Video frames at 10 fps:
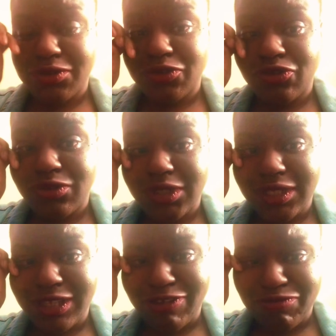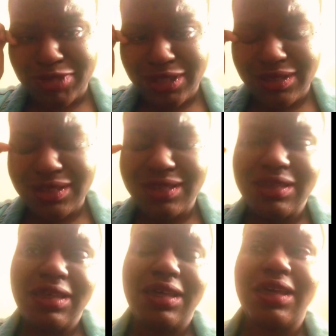truly loved me,
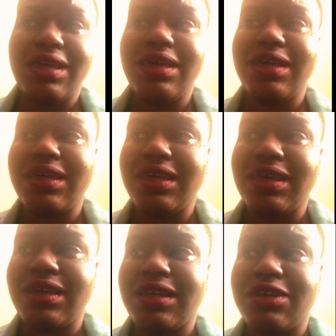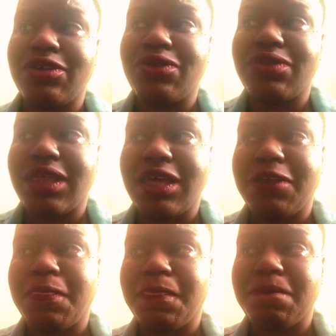and I know that